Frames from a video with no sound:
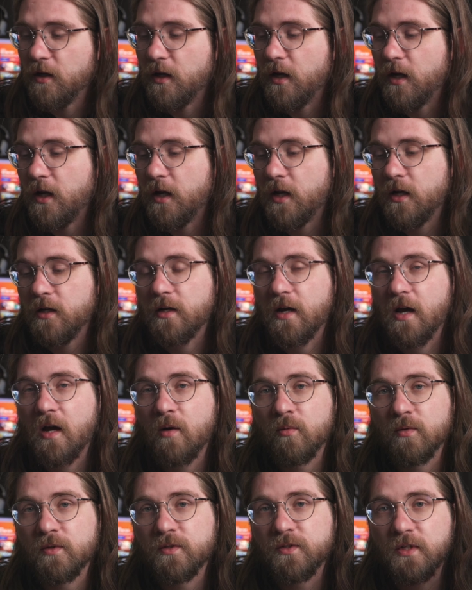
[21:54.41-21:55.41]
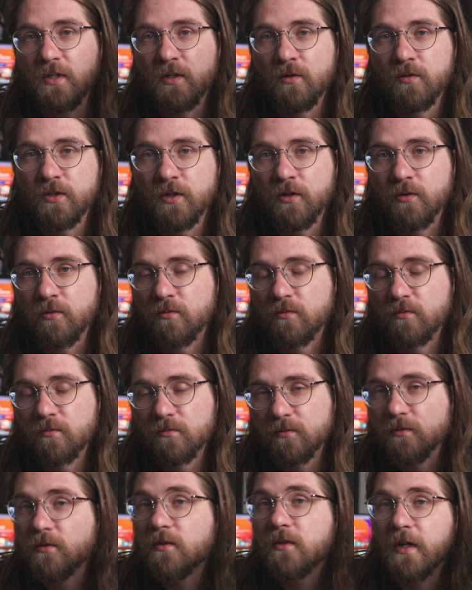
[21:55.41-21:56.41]
and I will see you soon.
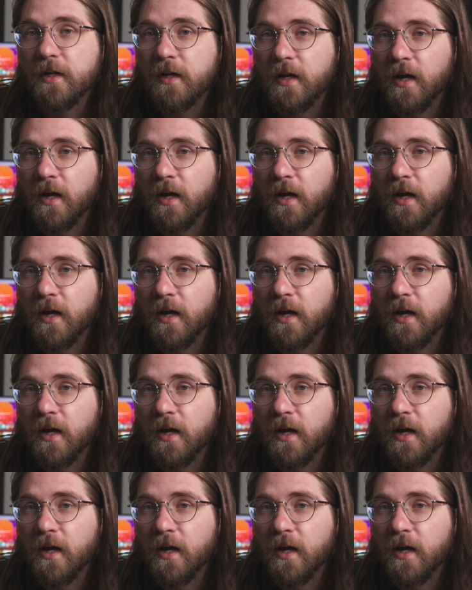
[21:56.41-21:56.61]
Take